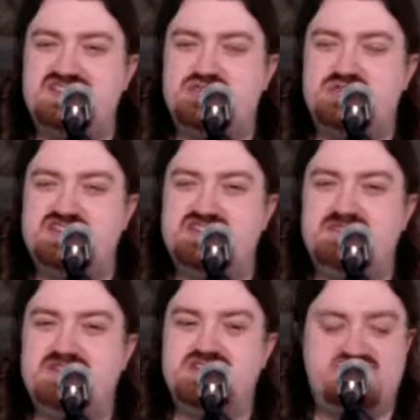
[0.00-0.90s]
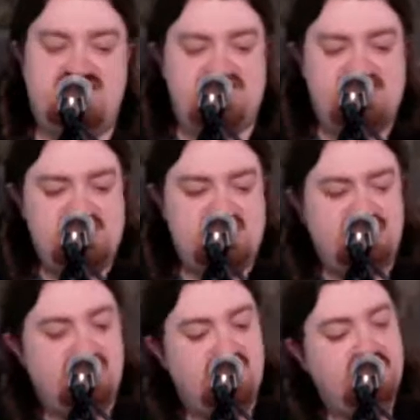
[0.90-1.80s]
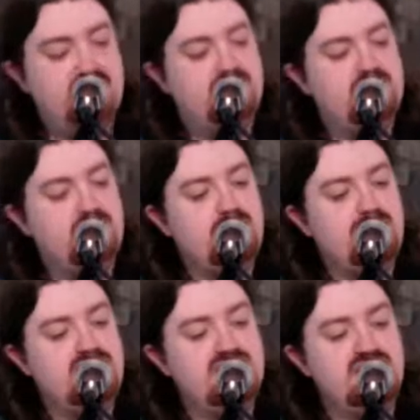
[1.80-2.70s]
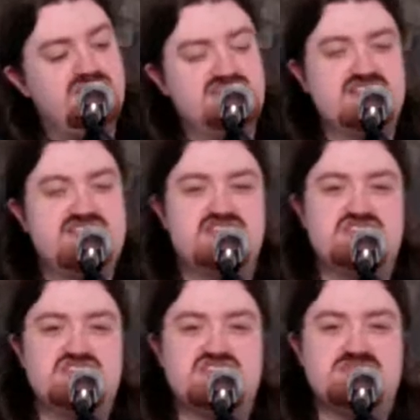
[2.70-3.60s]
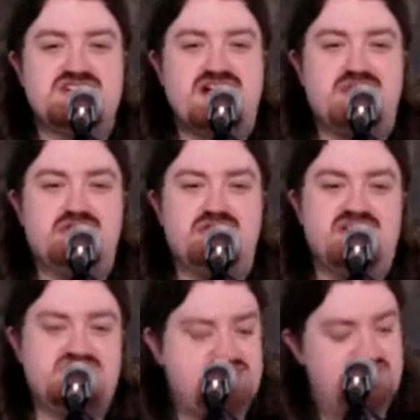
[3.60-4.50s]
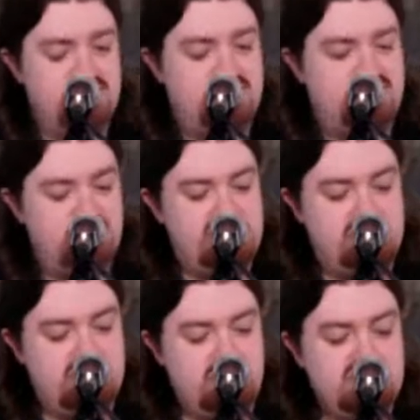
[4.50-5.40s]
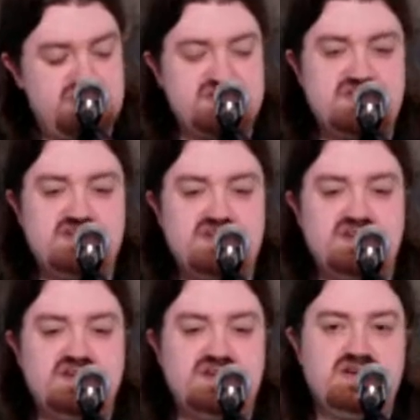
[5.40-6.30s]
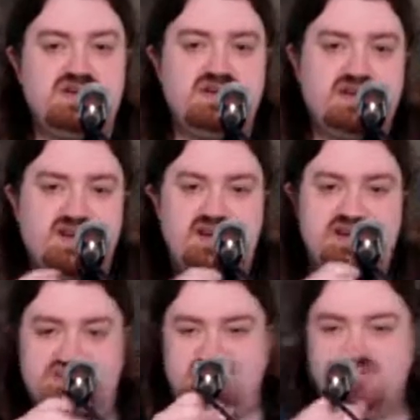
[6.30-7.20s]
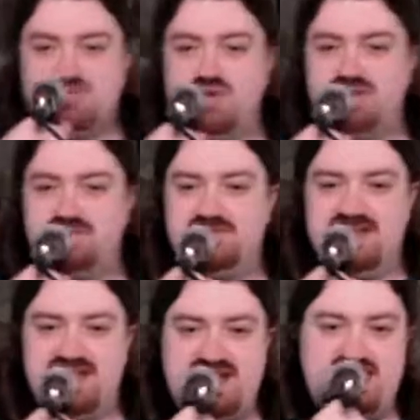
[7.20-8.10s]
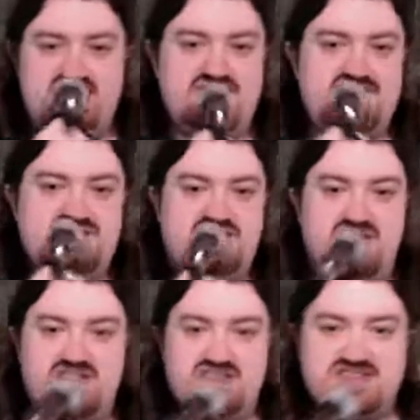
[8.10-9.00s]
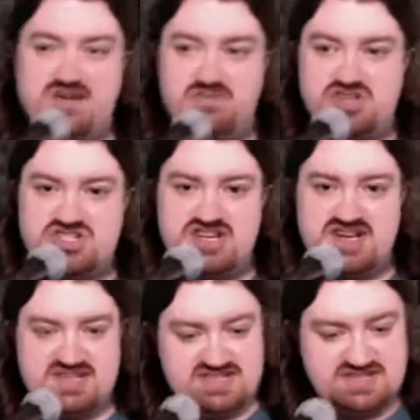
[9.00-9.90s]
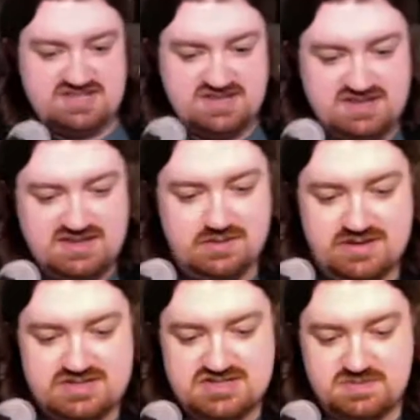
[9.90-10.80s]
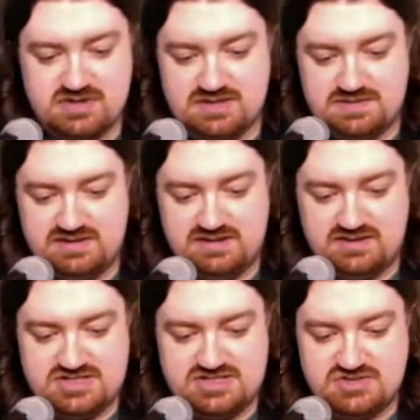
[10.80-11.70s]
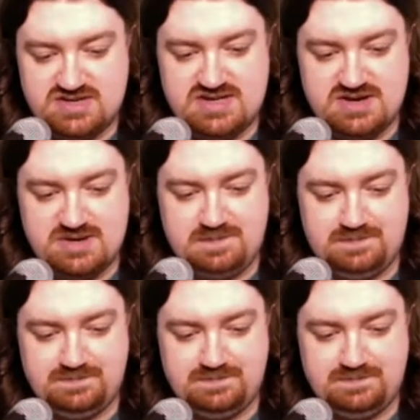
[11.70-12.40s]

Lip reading: Twigs did mention that he was listening to some Tom Rush, who I know he knows. And I actually do want to play a song that Tom Rush does. Let me just pull up the lyrics to it here.